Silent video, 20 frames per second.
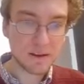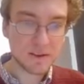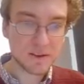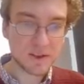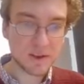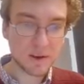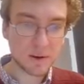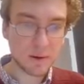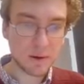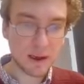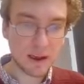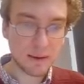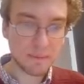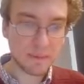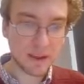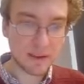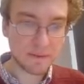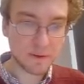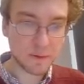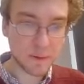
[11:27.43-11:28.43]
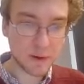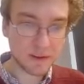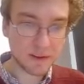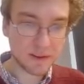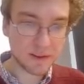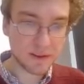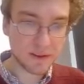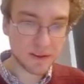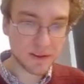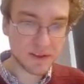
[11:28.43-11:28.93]
So I'm left with,
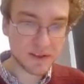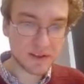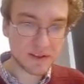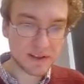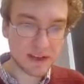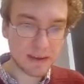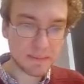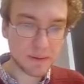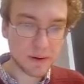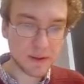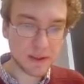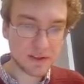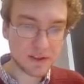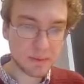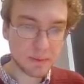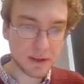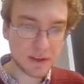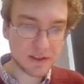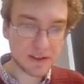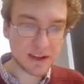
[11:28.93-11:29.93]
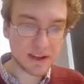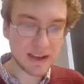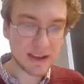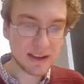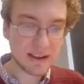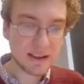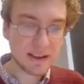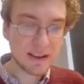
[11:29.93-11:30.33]
this is a typo, that should be a psi,